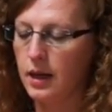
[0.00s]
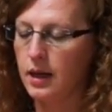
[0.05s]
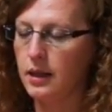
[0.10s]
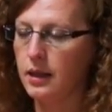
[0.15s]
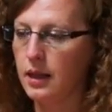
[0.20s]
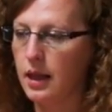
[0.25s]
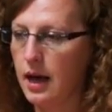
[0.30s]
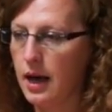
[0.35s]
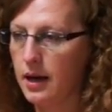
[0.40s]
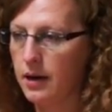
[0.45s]
a
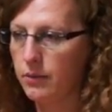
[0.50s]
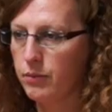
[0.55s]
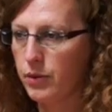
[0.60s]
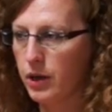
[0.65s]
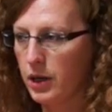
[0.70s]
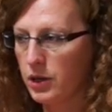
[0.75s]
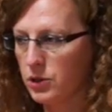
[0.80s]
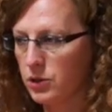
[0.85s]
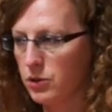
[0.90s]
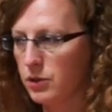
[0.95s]
lot of
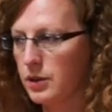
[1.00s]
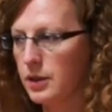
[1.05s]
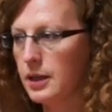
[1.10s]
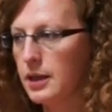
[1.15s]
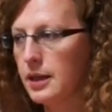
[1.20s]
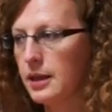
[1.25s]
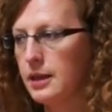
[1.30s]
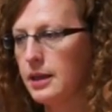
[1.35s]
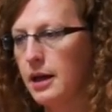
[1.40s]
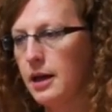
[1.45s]
pressure to
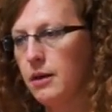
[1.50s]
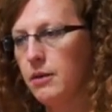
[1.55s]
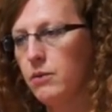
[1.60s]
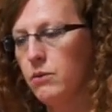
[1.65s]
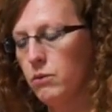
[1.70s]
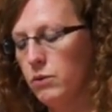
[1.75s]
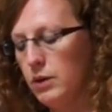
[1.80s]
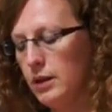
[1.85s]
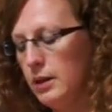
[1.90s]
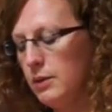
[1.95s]
get that
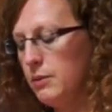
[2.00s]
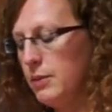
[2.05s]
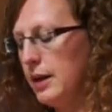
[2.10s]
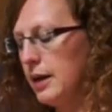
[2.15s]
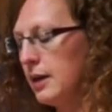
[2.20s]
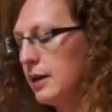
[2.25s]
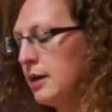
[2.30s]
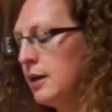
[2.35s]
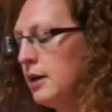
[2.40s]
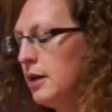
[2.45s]
really
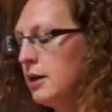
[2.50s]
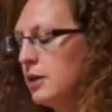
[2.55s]
big.